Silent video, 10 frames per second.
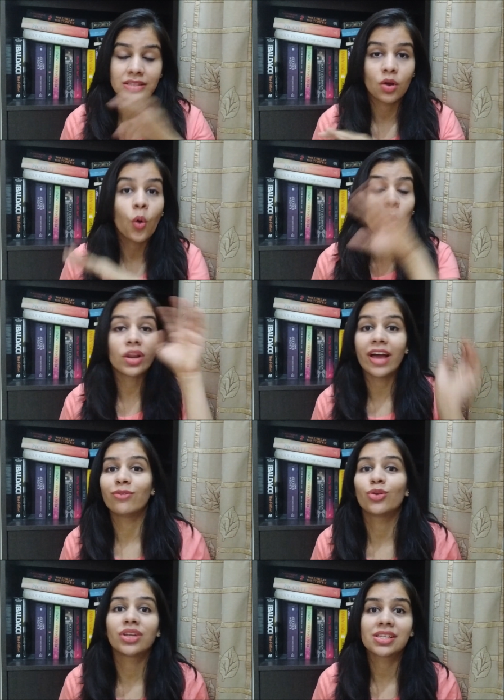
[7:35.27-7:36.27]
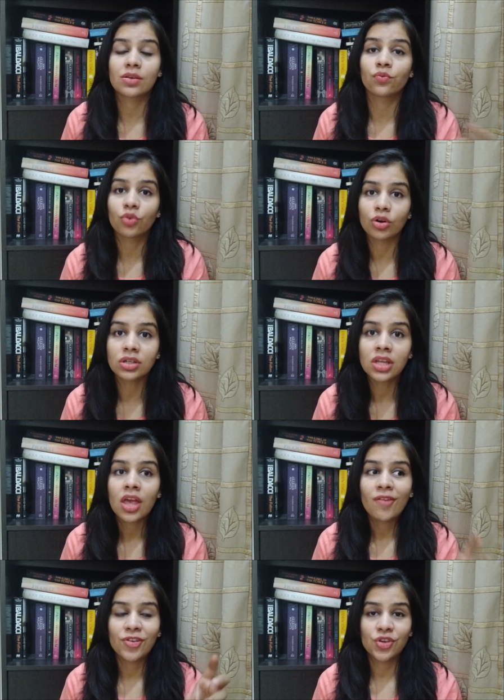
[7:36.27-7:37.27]
This whole Avalonia is a world
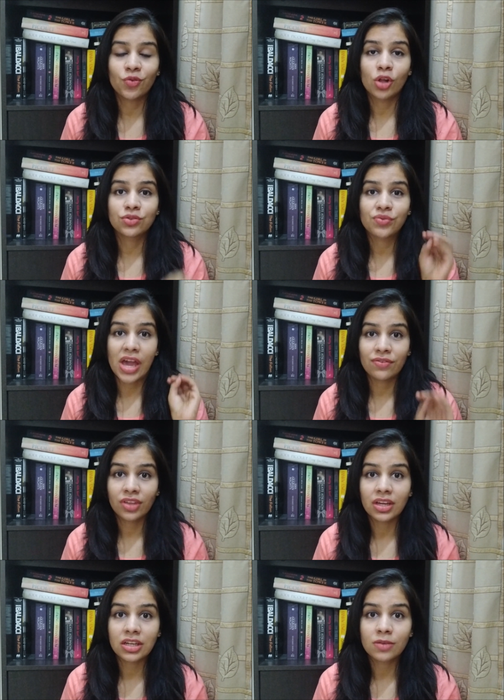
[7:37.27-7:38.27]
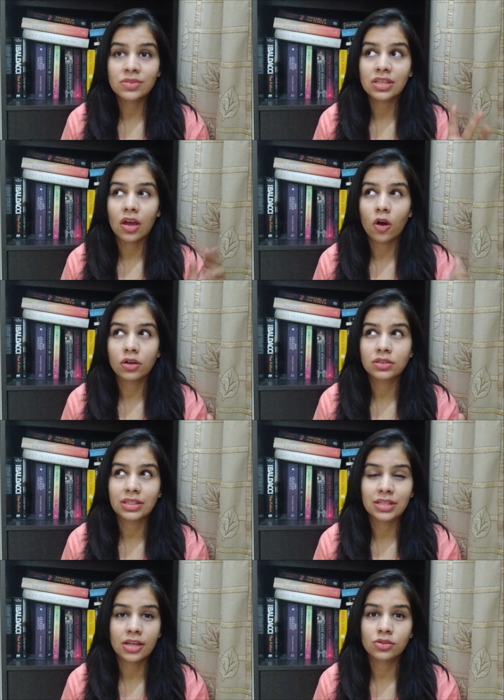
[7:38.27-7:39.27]
which involves 5 kingdoms or
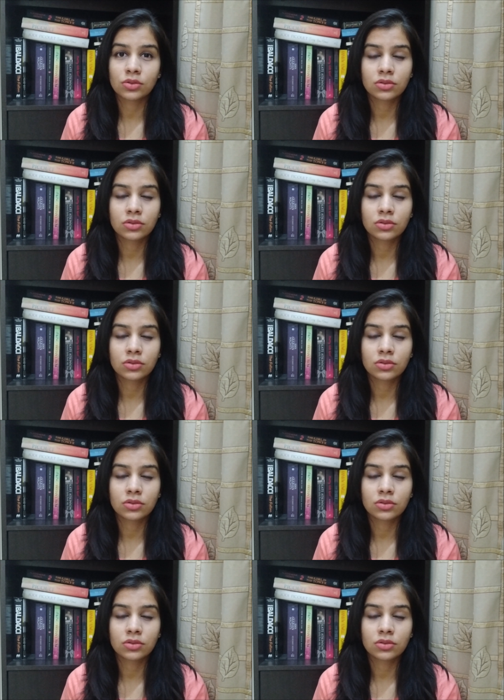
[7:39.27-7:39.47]
6, I